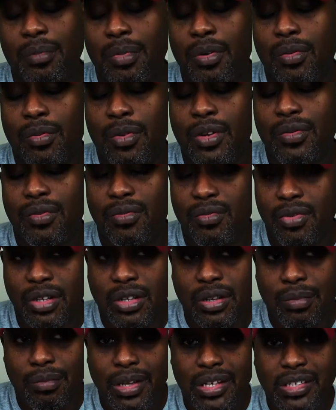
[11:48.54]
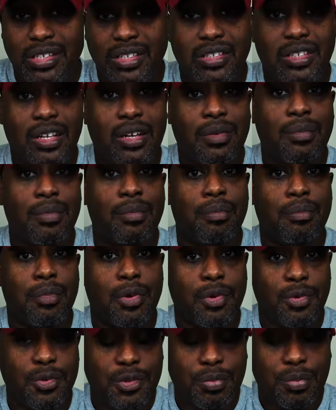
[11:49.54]
but what really messes up
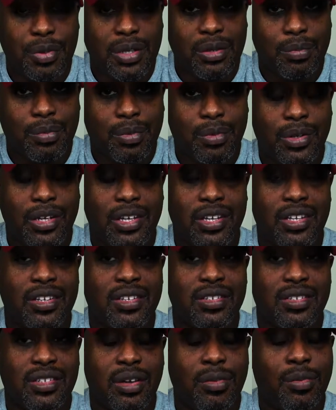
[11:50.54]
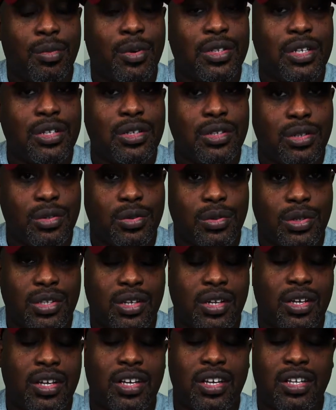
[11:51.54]
most people is they want to do
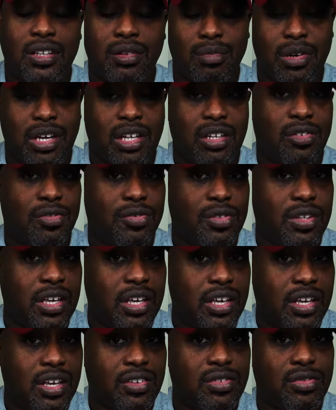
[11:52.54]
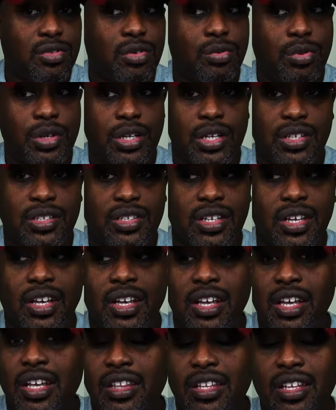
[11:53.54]
it in a matter of days or weeks,
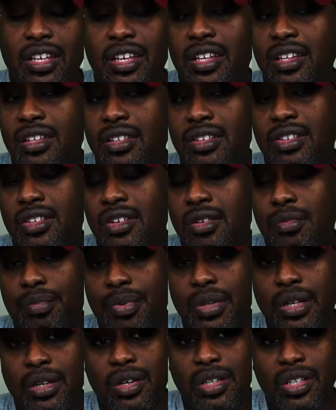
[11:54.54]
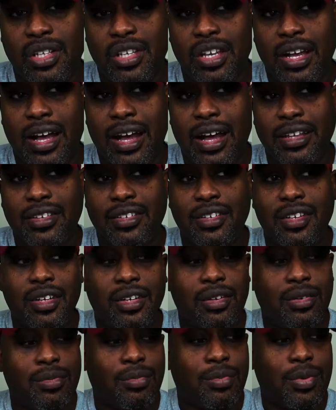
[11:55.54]
and then, be on the yacht
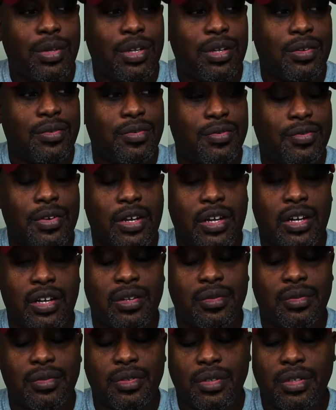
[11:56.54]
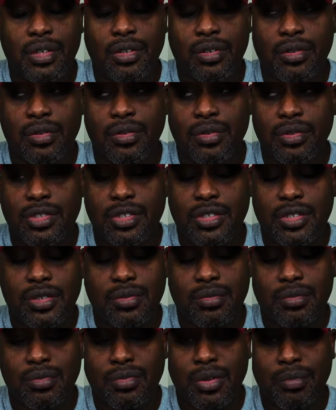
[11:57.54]
with,
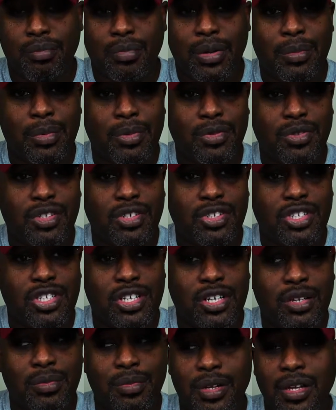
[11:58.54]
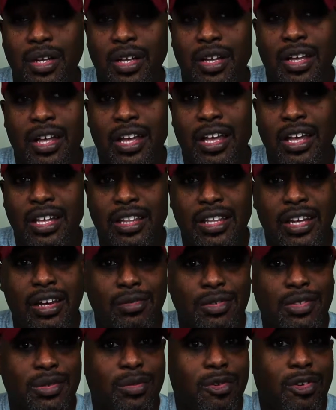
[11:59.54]
Bubbles the chimp, hanging
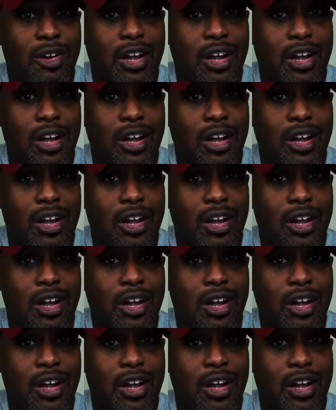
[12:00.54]
out with some